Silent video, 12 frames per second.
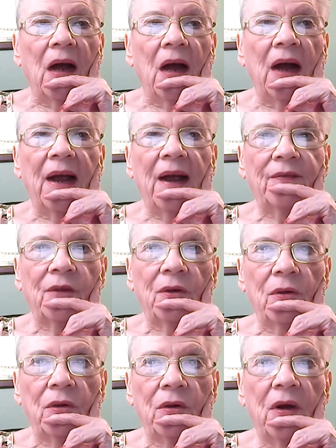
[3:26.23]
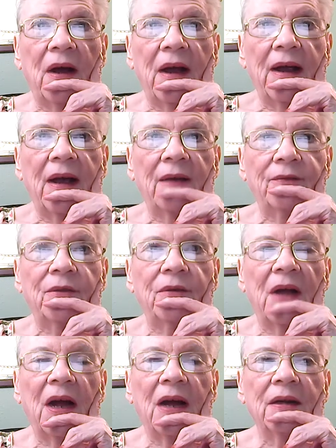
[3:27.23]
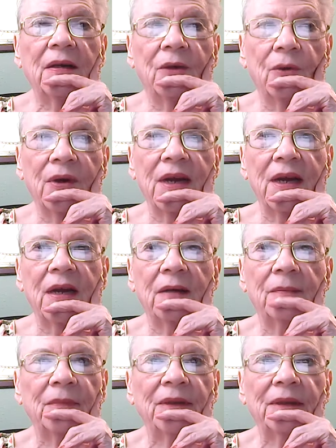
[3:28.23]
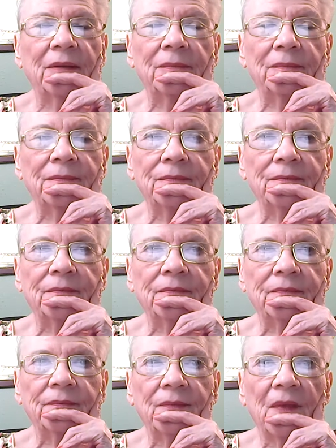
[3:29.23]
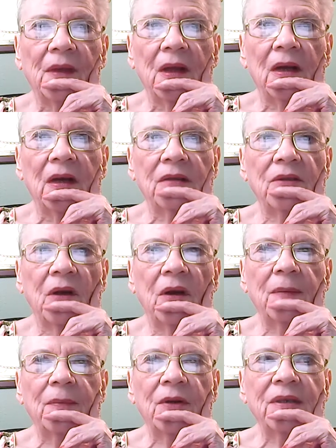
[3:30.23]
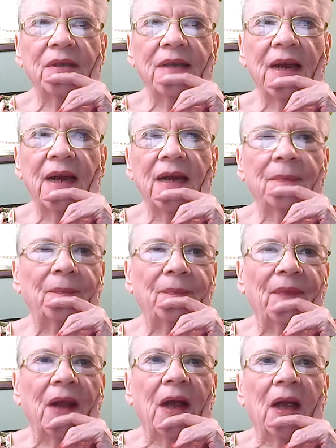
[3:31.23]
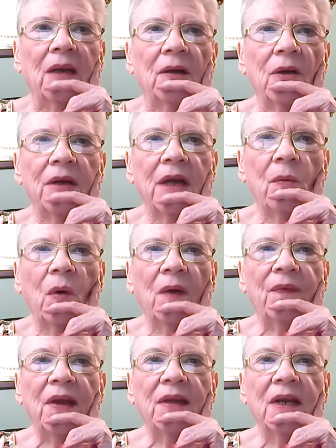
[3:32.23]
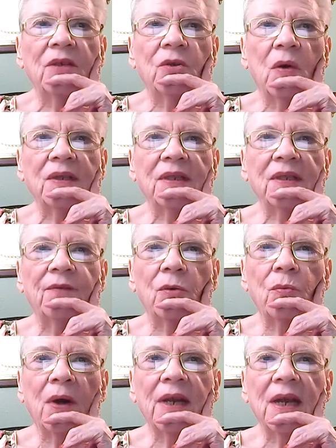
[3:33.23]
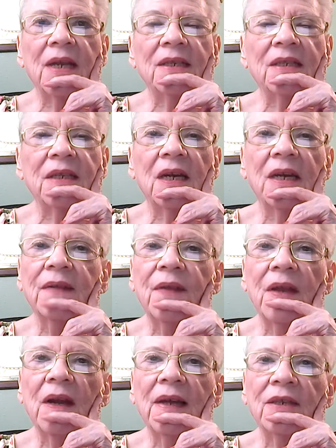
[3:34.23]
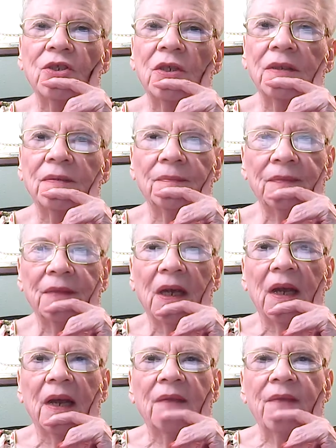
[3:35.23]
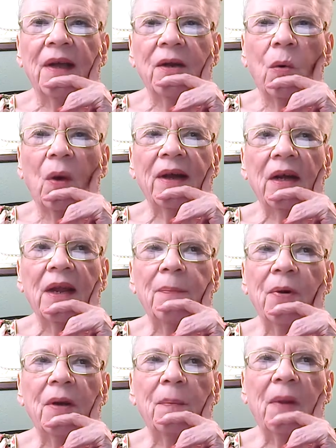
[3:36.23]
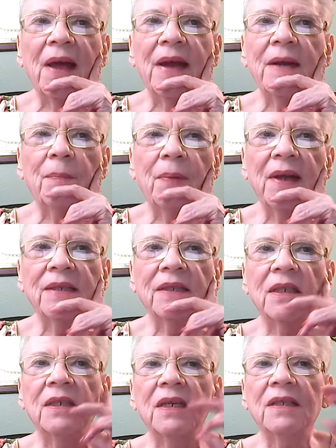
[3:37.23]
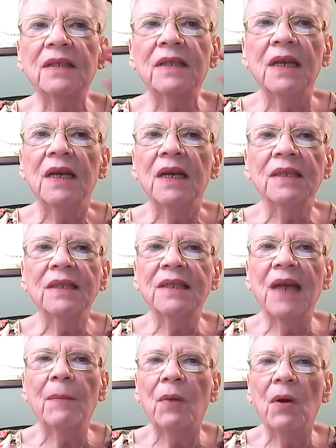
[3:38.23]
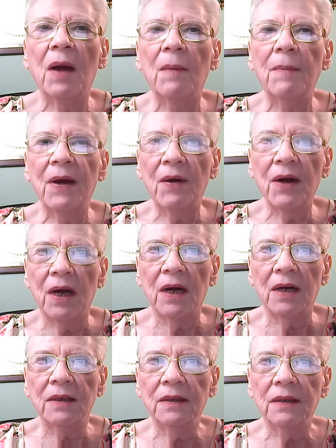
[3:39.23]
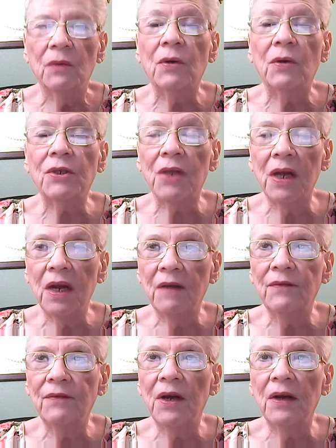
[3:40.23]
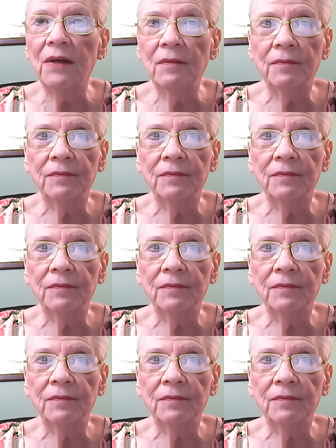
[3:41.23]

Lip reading: I have to look. I have to kind of agree, but that's all I'm going to say. Look at what they did to us after rigging and stealing the election. They quickly put a plan in place to disassemble America, which they have done,